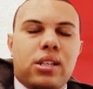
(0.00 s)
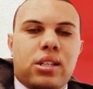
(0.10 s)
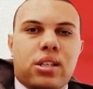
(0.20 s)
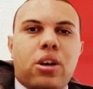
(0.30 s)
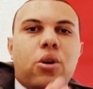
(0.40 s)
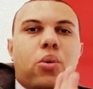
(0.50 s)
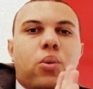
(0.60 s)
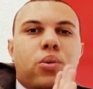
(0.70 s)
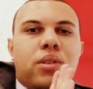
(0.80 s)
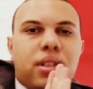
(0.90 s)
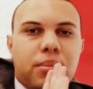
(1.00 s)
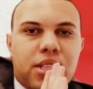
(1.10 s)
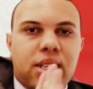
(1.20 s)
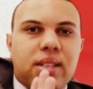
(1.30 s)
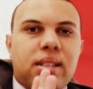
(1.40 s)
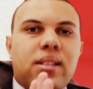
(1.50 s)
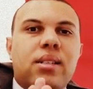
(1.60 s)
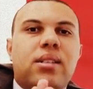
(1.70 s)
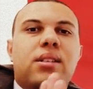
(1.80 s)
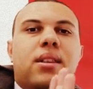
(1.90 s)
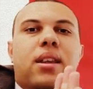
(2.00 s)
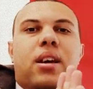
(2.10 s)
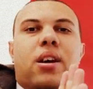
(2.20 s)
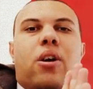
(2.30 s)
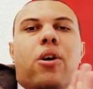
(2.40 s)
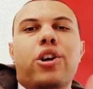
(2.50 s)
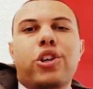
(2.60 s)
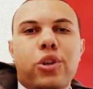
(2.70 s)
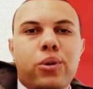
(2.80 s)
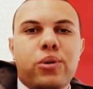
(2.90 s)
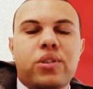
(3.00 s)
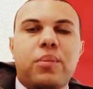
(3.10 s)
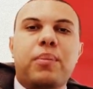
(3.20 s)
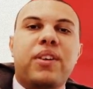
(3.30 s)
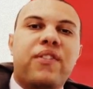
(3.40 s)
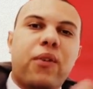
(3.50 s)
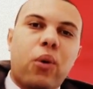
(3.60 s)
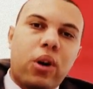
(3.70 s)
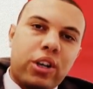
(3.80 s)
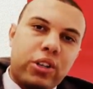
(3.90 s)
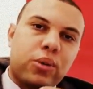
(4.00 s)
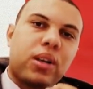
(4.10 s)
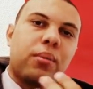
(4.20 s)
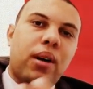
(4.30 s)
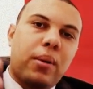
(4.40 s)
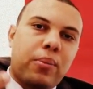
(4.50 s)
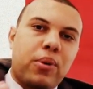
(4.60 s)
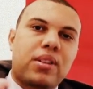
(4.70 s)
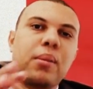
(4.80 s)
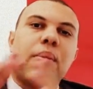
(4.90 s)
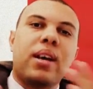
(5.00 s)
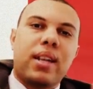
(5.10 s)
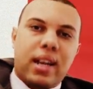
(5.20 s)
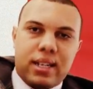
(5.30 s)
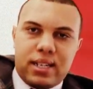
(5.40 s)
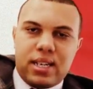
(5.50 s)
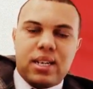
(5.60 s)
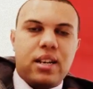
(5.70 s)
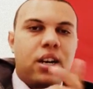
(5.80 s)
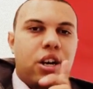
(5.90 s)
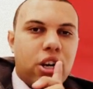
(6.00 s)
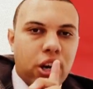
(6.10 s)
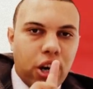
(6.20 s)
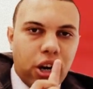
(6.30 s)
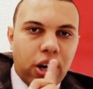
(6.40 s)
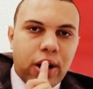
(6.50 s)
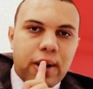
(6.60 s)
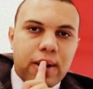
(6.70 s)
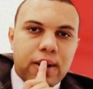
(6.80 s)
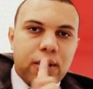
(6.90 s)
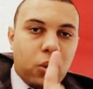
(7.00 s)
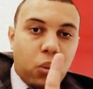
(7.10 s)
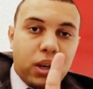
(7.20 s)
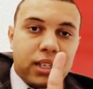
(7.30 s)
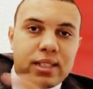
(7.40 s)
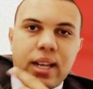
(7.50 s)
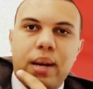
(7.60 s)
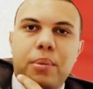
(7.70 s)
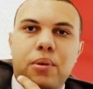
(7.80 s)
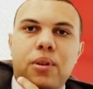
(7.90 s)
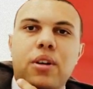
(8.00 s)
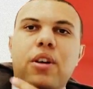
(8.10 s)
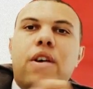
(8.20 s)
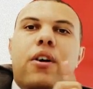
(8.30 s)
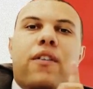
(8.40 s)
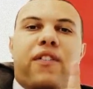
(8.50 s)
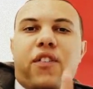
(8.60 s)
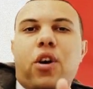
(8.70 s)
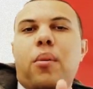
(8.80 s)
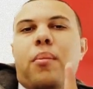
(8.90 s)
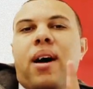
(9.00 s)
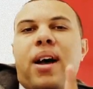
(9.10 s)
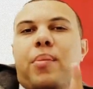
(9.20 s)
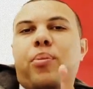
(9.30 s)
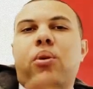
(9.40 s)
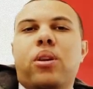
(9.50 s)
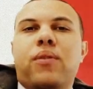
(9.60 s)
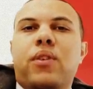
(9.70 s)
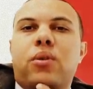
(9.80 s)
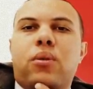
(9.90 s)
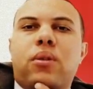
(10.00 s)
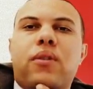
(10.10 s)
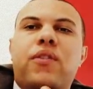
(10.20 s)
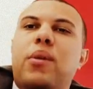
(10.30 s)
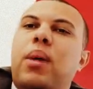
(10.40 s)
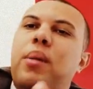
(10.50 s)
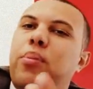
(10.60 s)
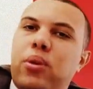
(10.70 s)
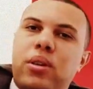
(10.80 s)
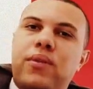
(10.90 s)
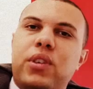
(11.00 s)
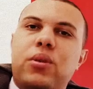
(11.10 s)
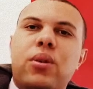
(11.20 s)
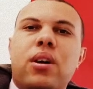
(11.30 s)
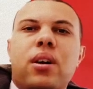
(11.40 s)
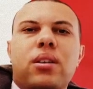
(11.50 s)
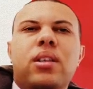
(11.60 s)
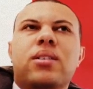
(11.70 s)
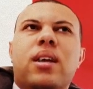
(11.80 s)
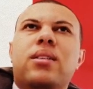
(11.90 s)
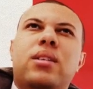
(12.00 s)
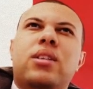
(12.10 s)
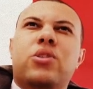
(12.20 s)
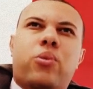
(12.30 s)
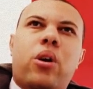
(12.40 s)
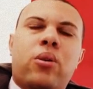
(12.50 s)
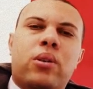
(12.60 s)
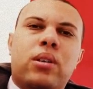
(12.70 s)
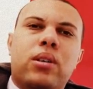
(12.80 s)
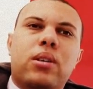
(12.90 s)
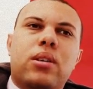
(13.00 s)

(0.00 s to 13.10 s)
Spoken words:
So some sentences there are used before you come up with the main idea are, one example, from my point of view. From my point of view, this idea is wrong.